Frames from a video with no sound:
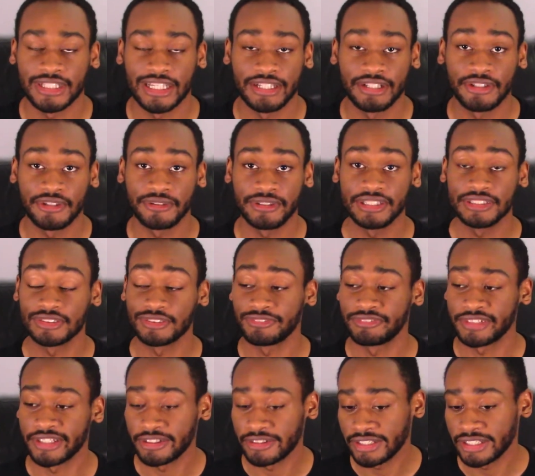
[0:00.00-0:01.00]
I know he's a
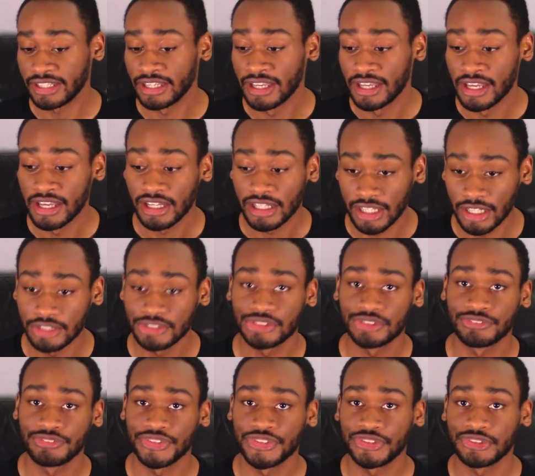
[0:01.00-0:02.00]
very
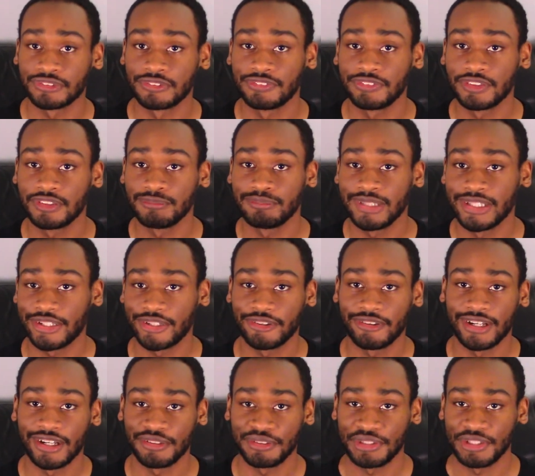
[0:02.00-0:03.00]
controversial filmmaker
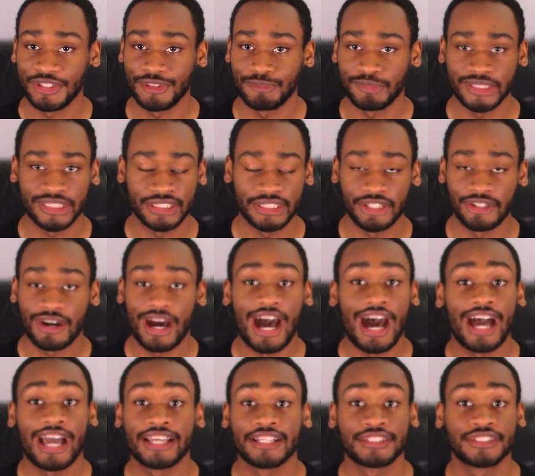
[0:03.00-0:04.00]
out there, but
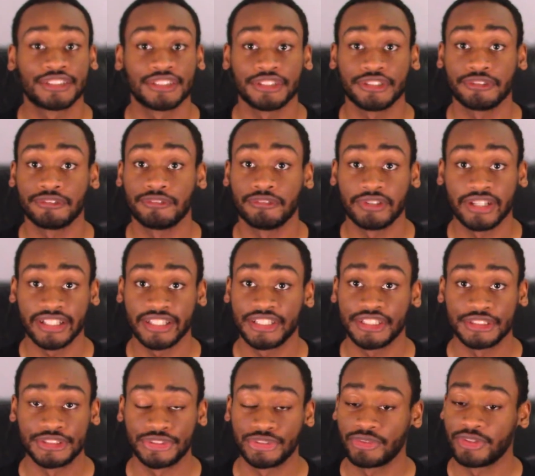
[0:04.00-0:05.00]
I still really
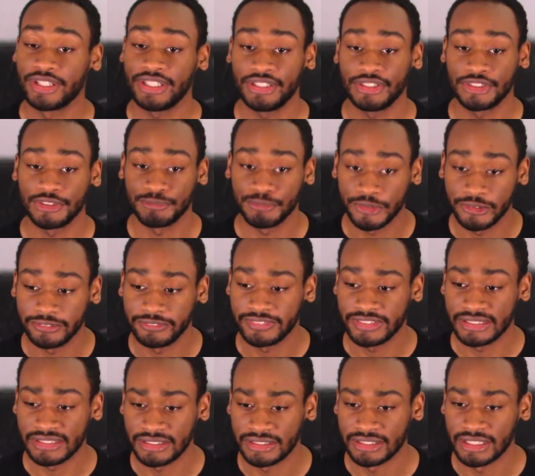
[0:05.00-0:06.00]
enjoy his
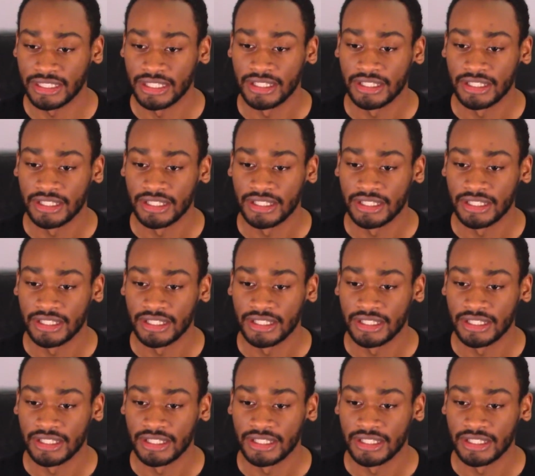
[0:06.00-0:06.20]
movies.